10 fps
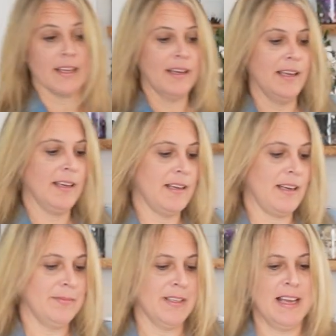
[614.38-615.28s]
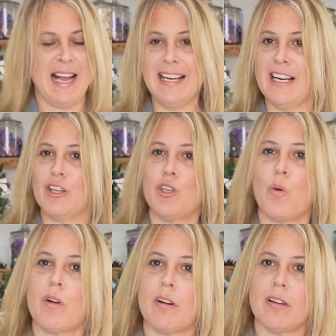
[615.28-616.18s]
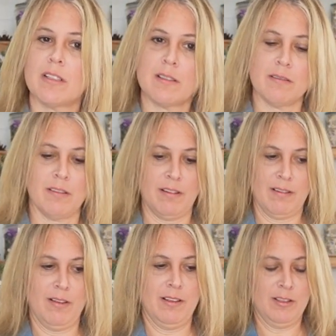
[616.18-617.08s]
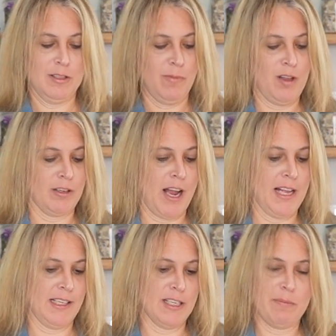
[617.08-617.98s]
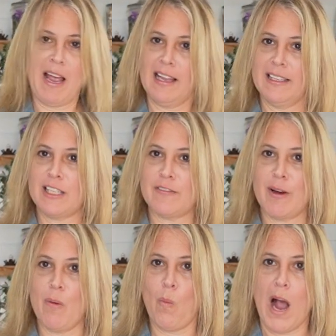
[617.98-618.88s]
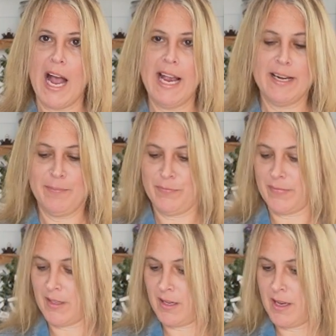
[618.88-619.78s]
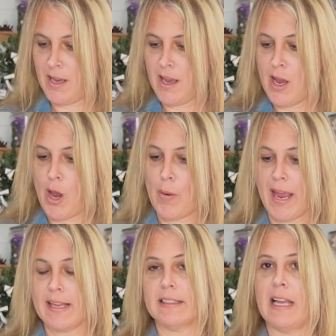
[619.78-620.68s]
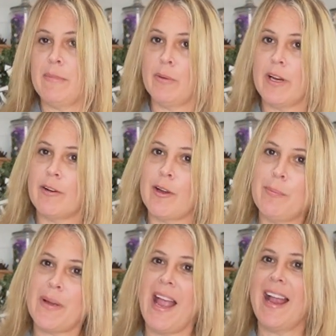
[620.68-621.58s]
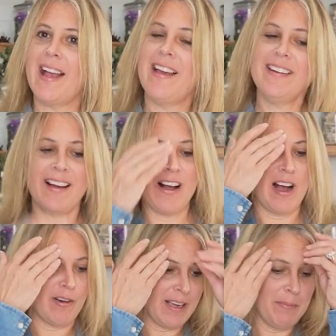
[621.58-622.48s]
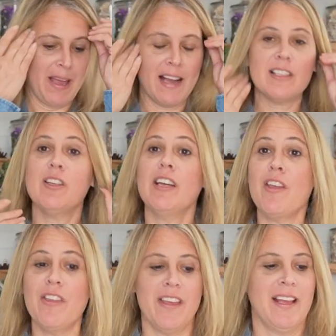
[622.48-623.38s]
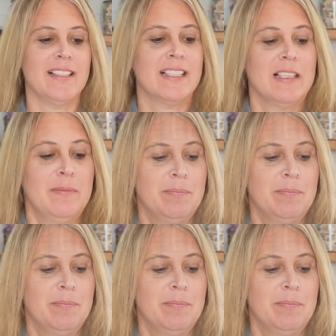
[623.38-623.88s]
And I did a shorter, smaller island. My island is very wide. Okay, let me regroup and I'll get back to the other things.